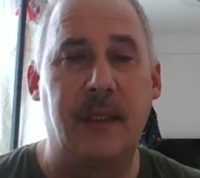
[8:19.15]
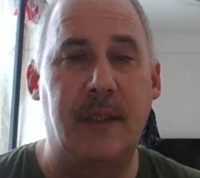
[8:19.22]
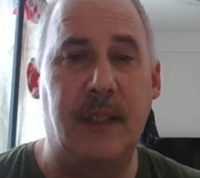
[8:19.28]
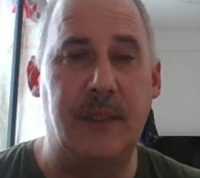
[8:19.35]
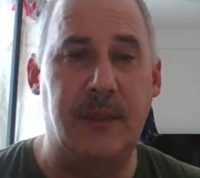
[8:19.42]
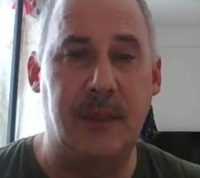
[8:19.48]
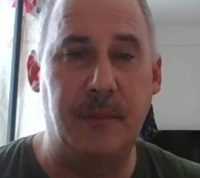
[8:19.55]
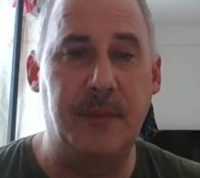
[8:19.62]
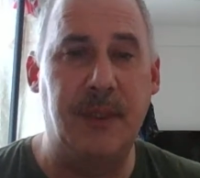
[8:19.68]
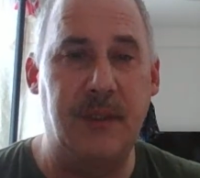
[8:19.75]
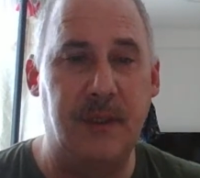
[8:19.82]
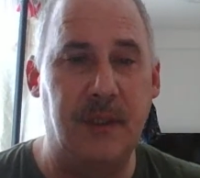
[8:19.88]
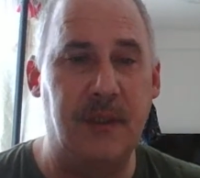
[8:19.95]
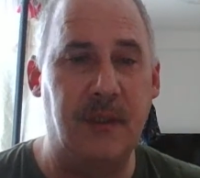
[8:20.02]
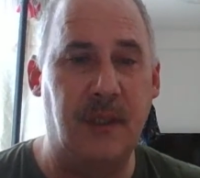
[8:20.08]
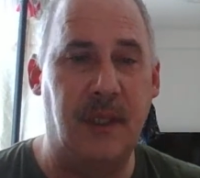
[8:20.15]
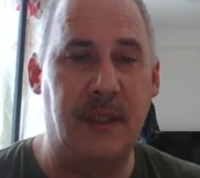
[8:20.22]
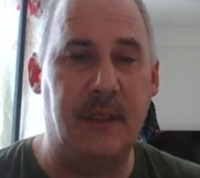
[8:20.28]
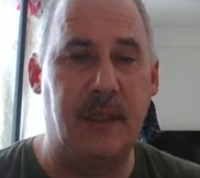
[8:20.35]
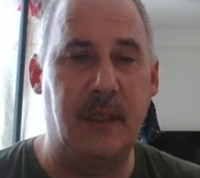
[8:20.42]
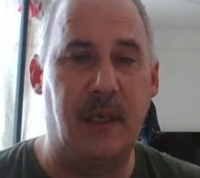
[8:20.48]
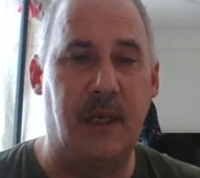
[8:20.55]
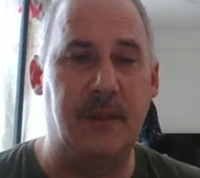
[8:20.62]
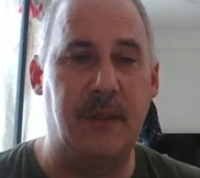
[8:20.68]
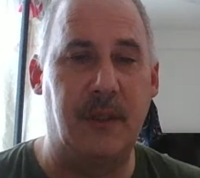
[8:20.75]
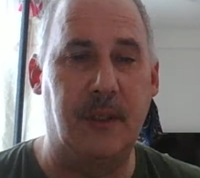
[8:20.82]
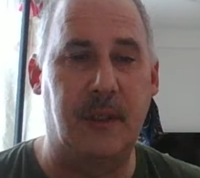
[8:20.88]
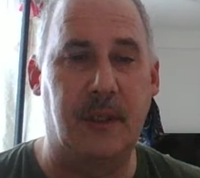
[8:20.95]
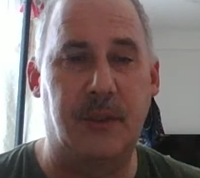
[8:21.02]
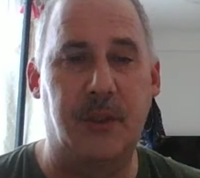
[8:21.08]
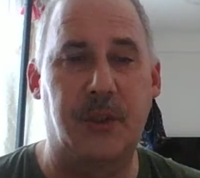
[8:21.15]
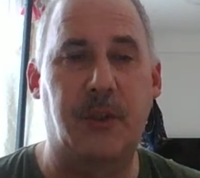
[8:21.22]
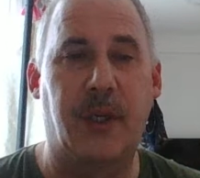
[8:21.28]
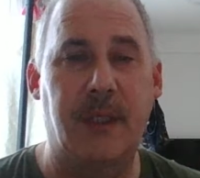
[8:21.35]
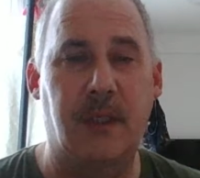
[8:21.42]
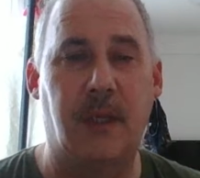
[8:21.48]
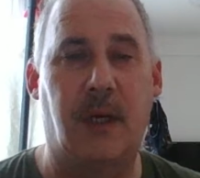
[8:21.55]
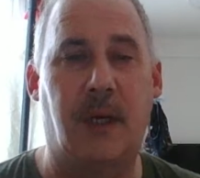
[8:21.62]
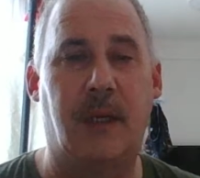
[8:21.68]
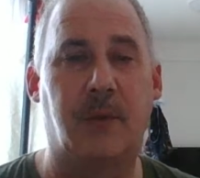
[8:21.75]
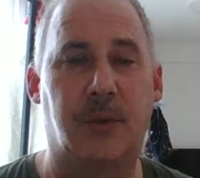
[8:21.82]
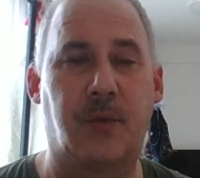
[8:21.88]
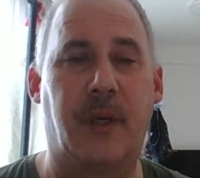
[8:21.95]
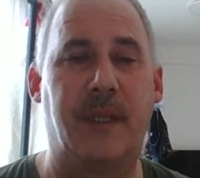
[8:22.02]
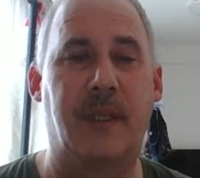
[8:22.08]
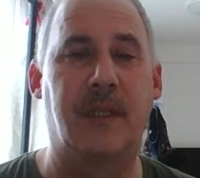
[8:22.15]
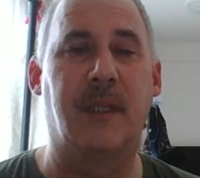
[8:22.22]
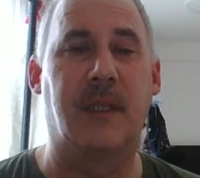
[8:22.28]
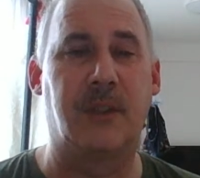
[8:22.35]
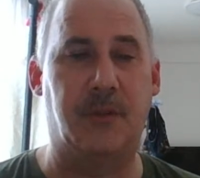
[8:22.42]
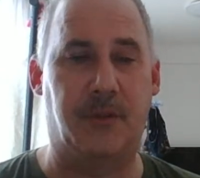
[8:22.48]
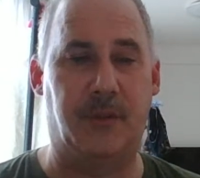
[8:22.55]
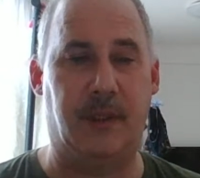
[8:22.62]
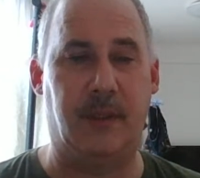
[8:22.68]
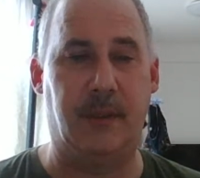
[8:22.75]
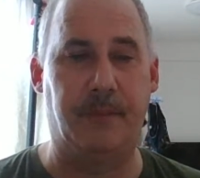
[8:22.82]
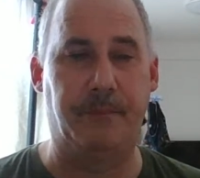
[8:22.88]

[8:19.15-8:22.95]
They simply didn't like the idea that a straight guy was writing lesfic,